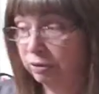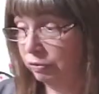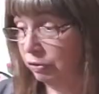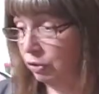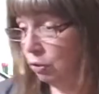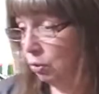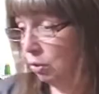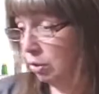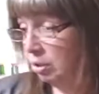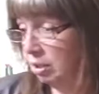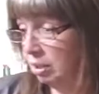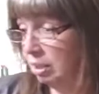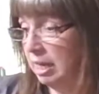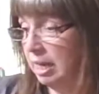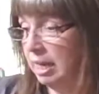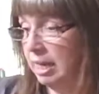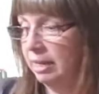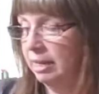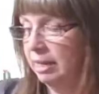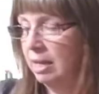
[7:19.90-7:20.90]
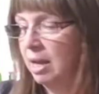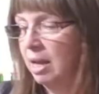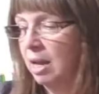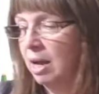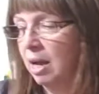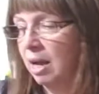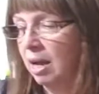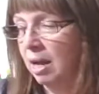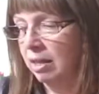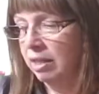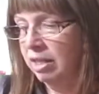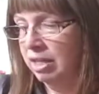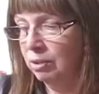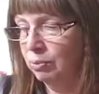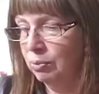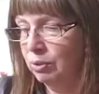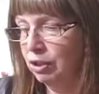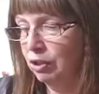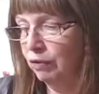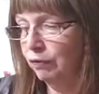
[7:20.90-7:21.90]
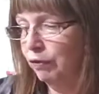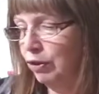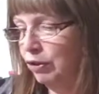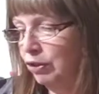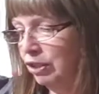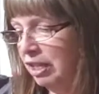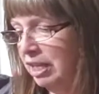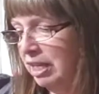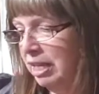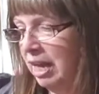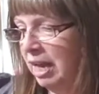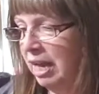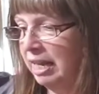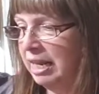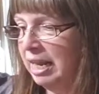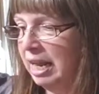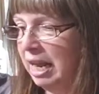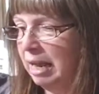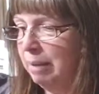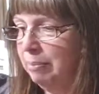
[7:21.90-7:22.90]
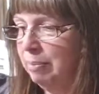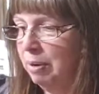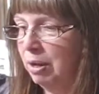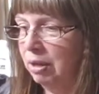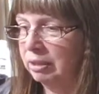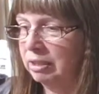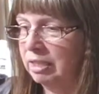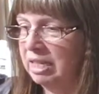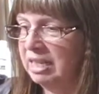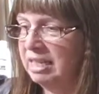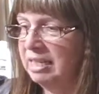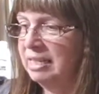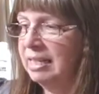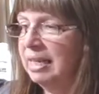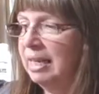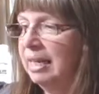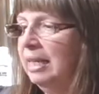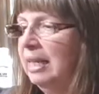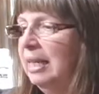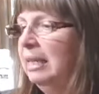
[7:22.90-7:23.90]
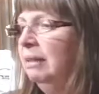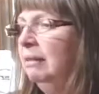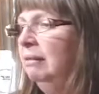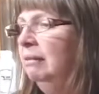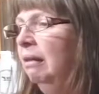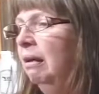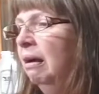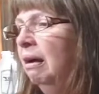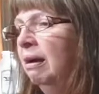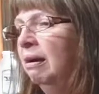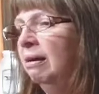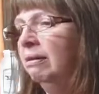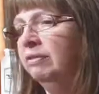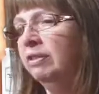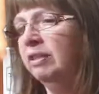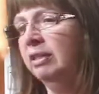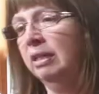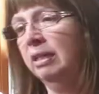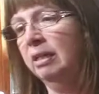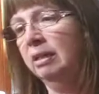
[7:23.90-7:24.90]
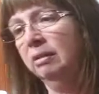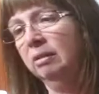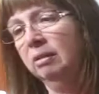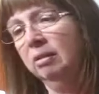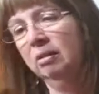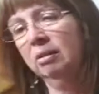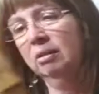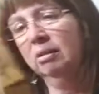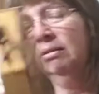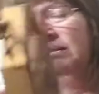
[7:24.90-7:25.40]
thrift stores today. This was the first thing Honey eyeballed, and he said he loved it.